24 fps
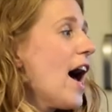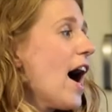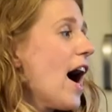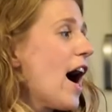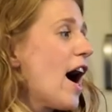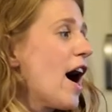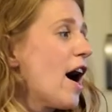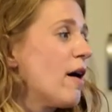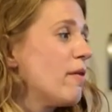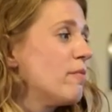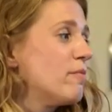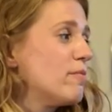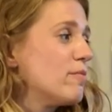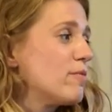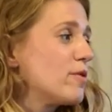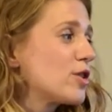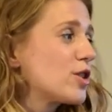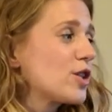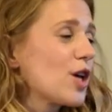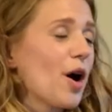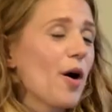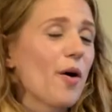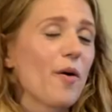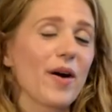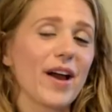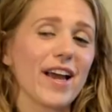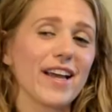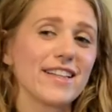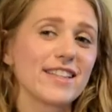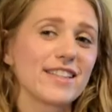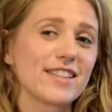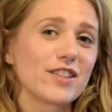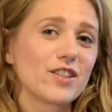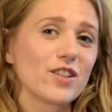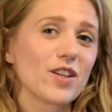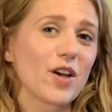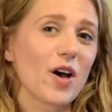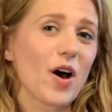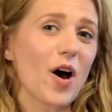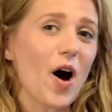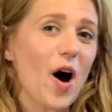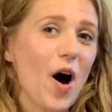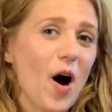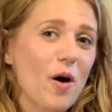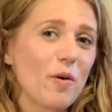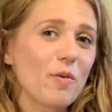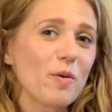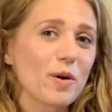Um, so it's
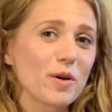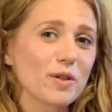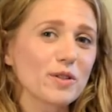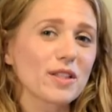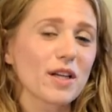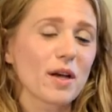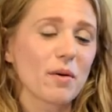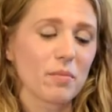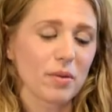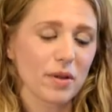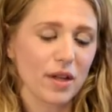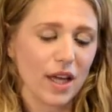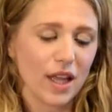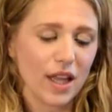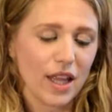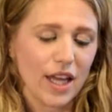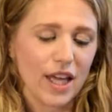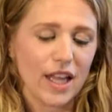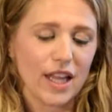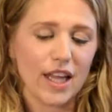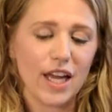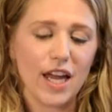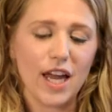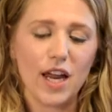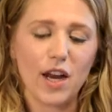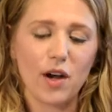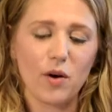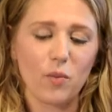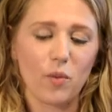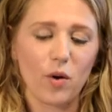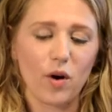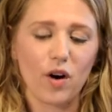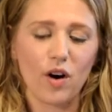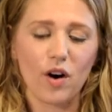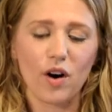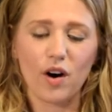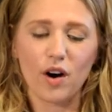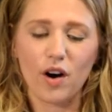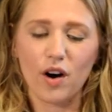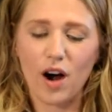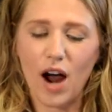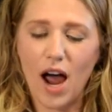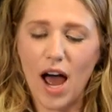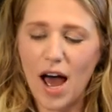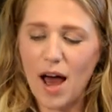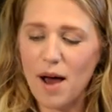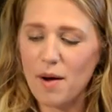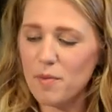almost completely clean.
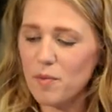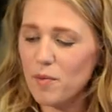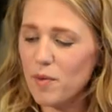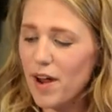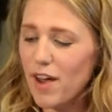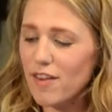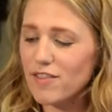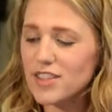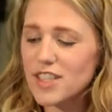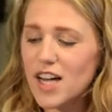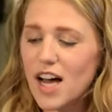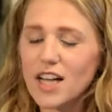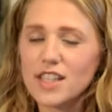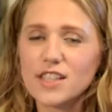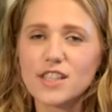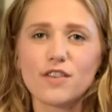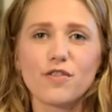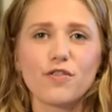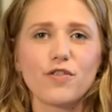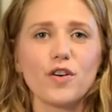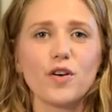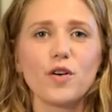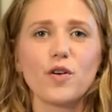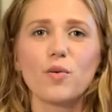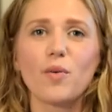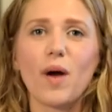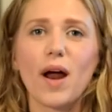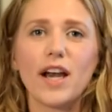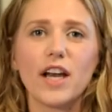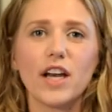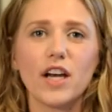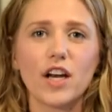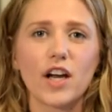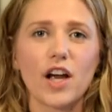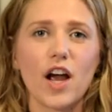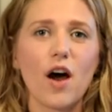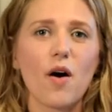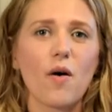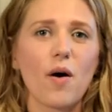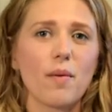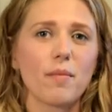We're, um, we have tons of food ready to go.